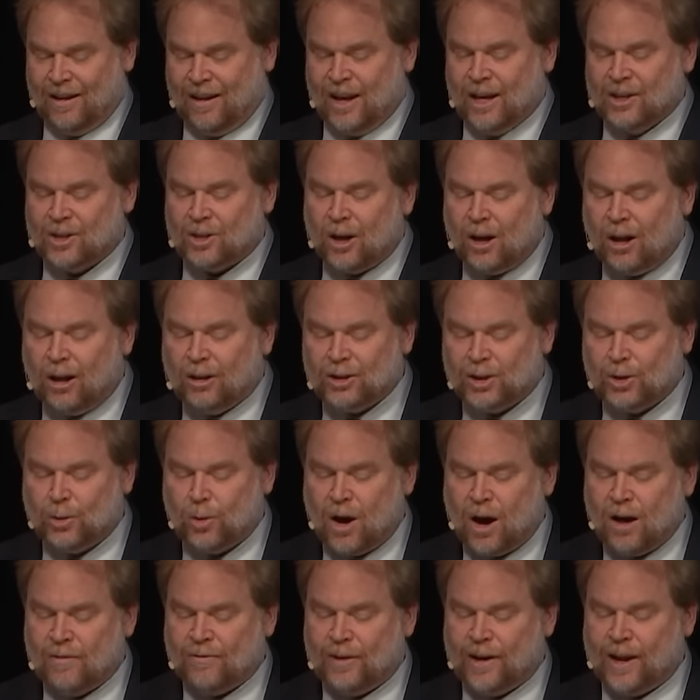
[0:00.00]
As all too
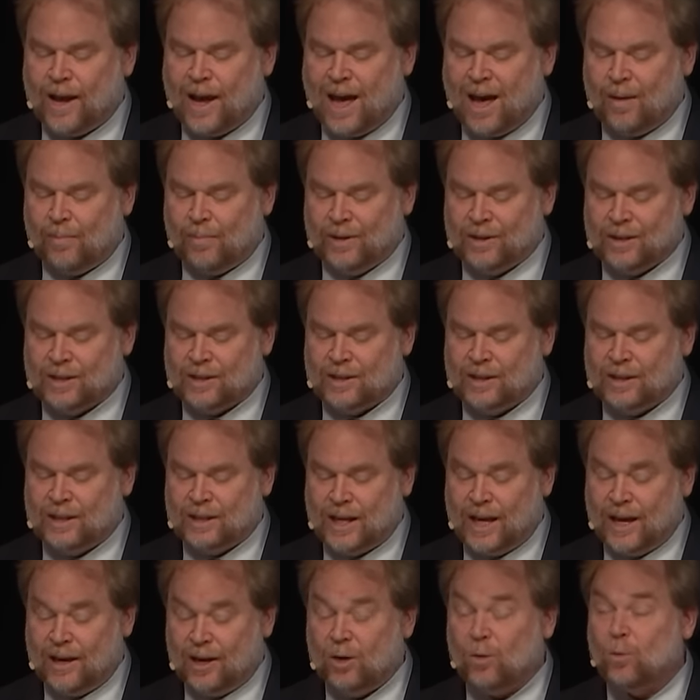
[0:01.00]
often happens, the
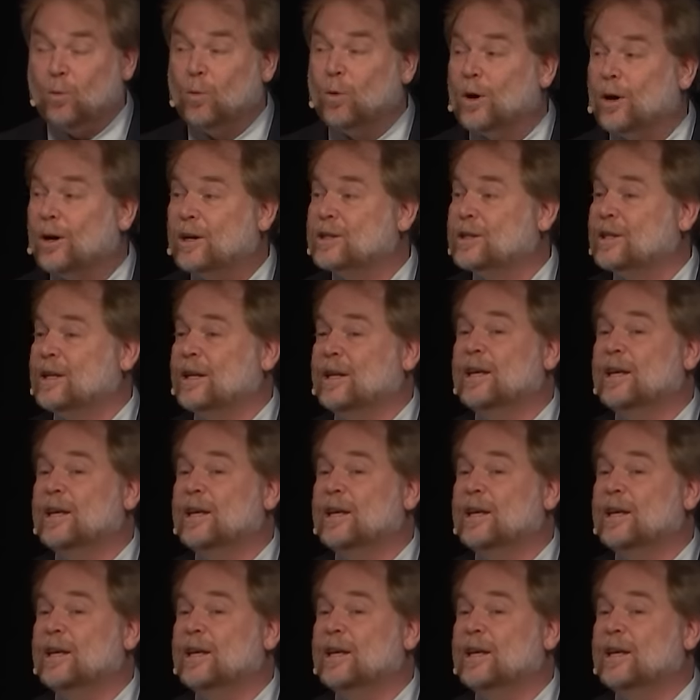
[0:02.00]
data works